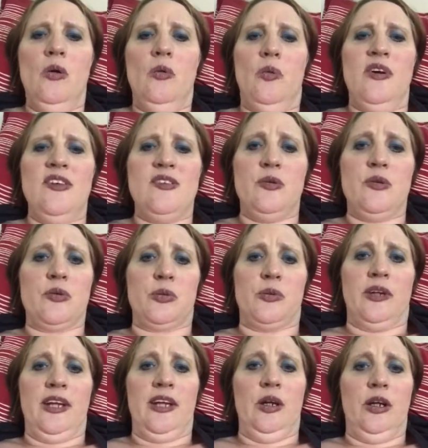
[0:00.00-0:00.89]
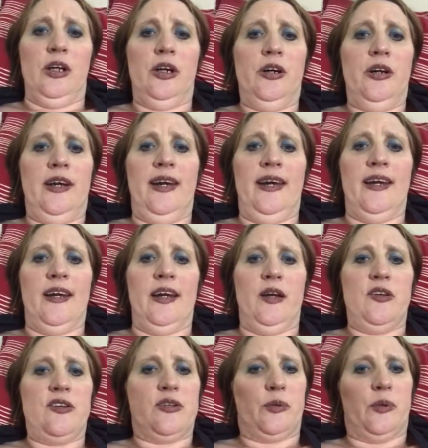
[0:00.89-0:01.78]
Once it was really hoodie, and
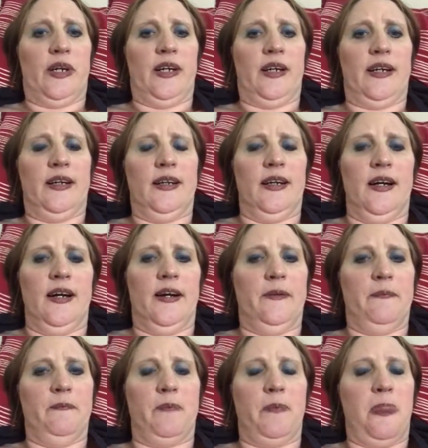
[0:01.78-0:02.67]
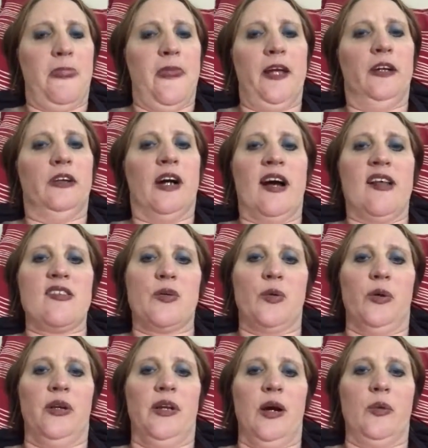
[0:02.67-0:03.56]
I used to work in grad
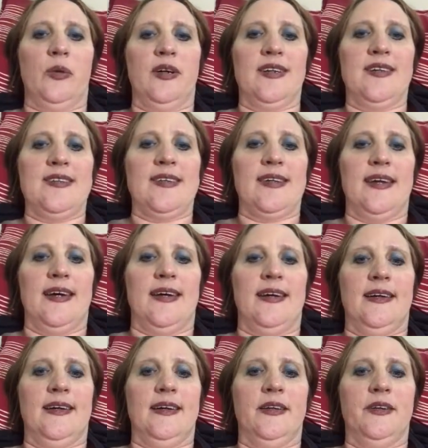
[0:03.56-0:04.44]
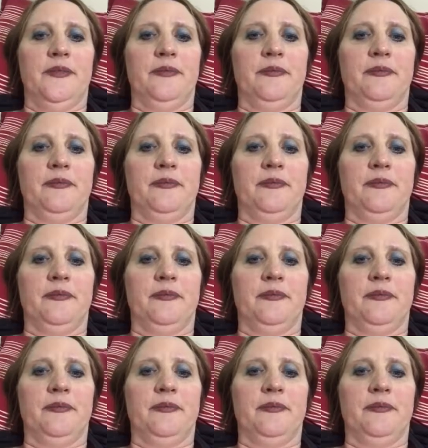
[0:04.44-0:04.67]
school. I worked at a